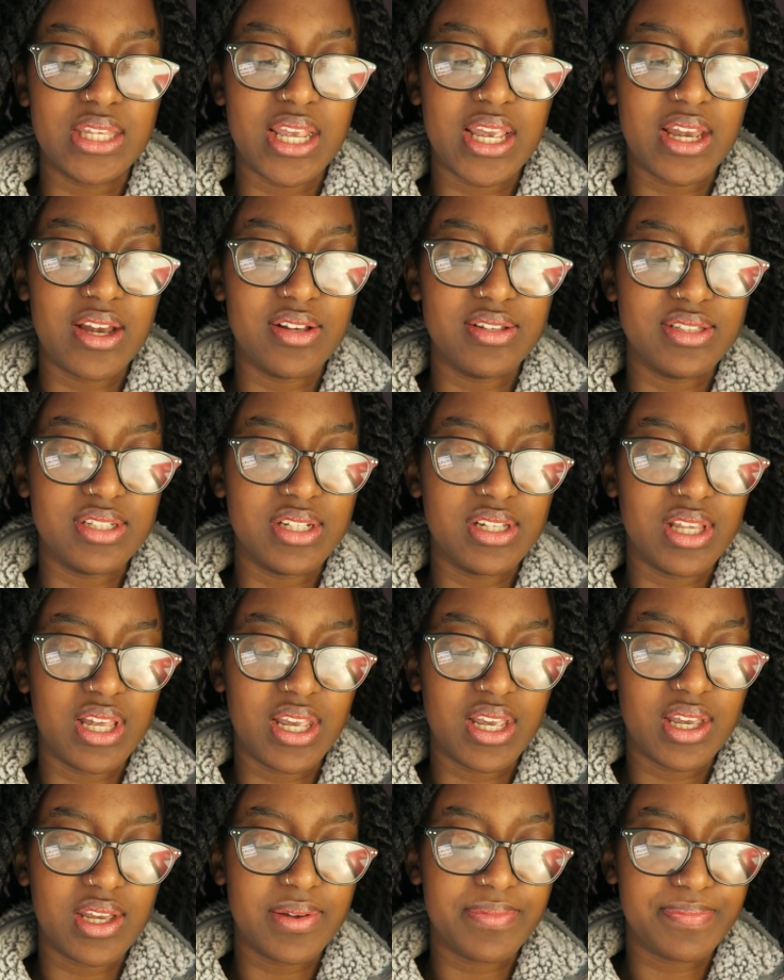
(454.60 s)
there until
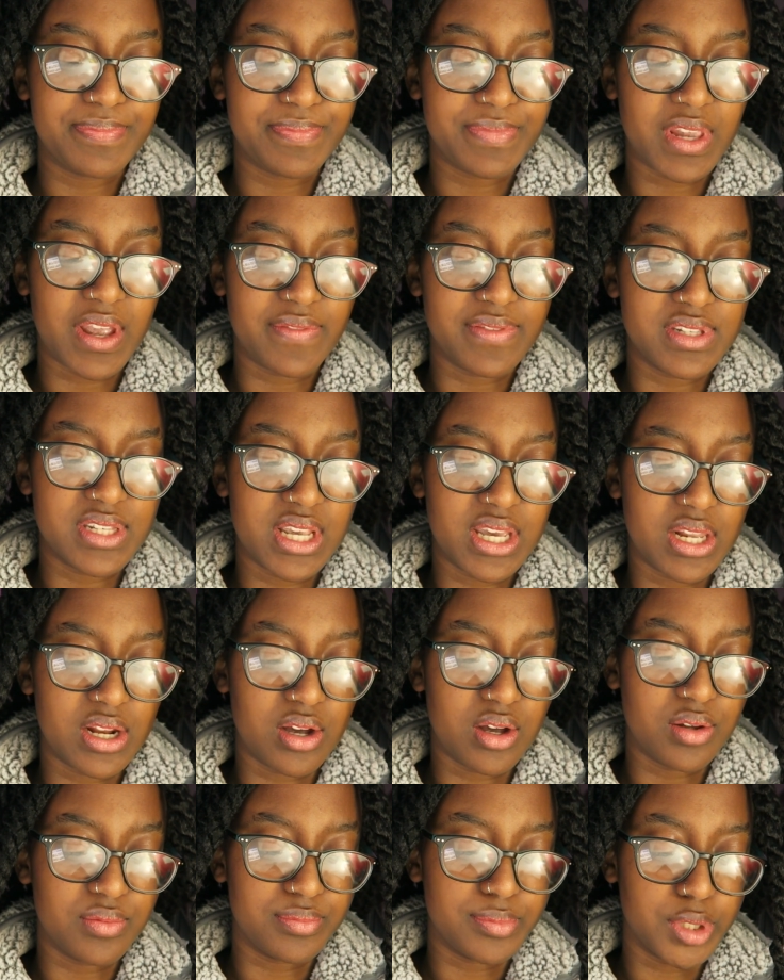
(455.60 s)
like I have to take it
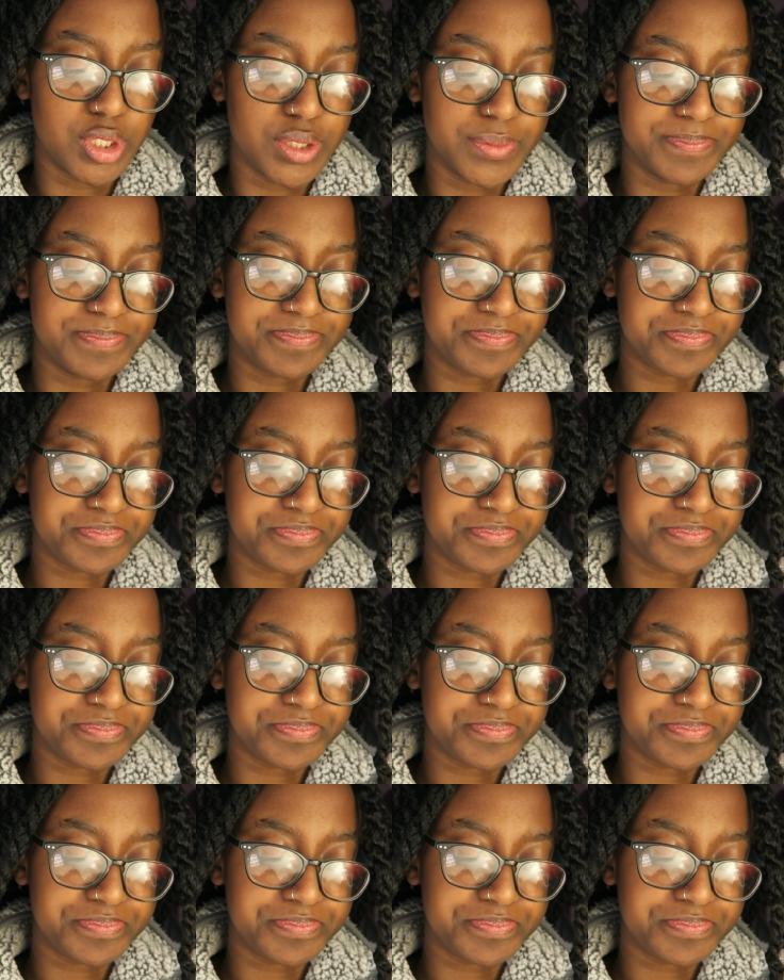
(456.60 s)
out. But